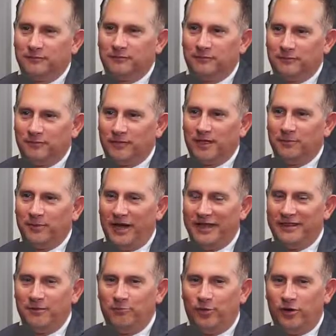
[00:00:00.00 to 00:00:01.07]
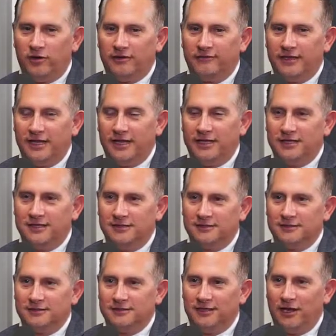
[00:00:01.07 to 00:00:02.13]
I think. But I think part of it
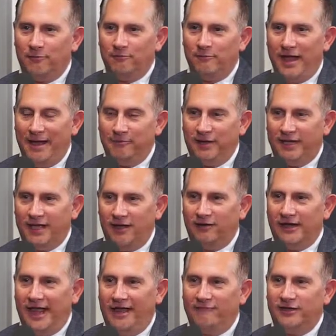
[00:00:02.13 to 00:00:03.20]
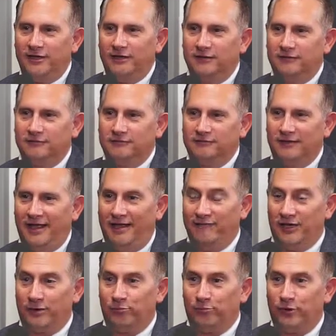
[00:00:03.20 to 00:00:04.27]
is, you know, mapping out and having a,
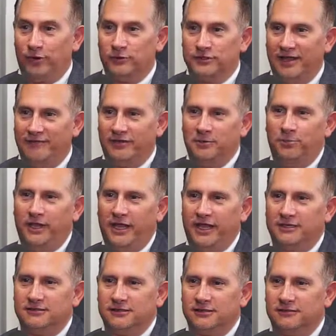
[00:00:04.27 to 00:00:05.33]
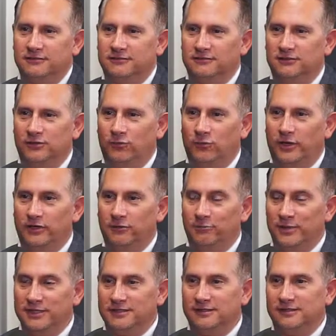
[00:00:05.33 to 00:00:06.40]
having an approach, having a plan to to what
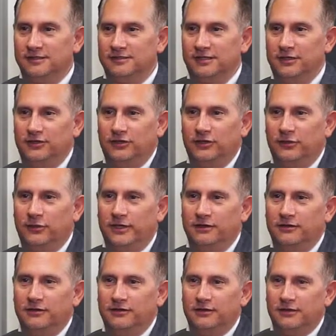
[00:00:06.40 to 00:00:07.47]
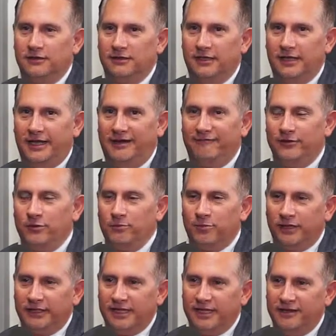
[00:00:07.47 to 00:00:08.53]
your business is going to do, and and if
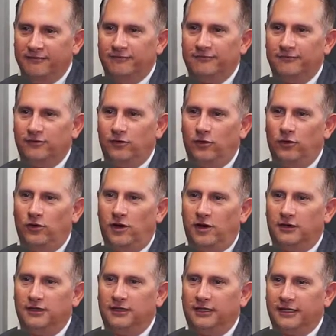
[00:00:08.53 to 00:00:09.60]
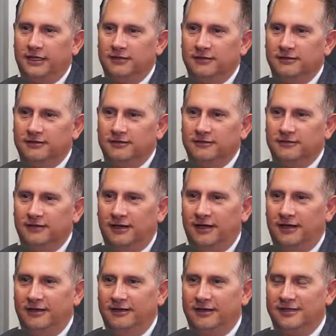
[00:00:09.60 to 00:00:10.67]
you believe wholeheartedly,
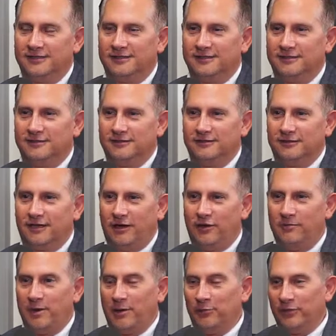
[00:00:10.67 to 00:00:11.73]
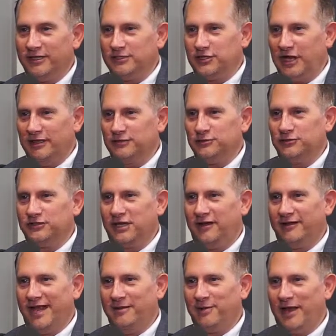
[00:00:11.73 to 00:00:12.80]
uh, and this is you know I remember when the Challenger
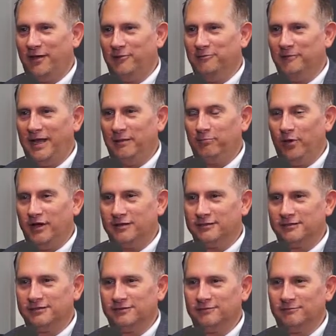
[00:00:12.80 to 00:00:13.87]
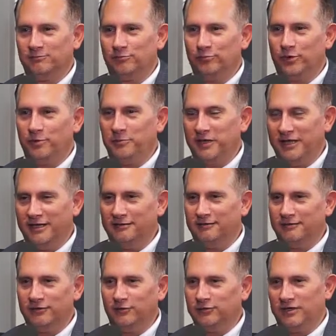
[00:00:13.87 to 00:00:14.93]
Sale came out, my boss put me in.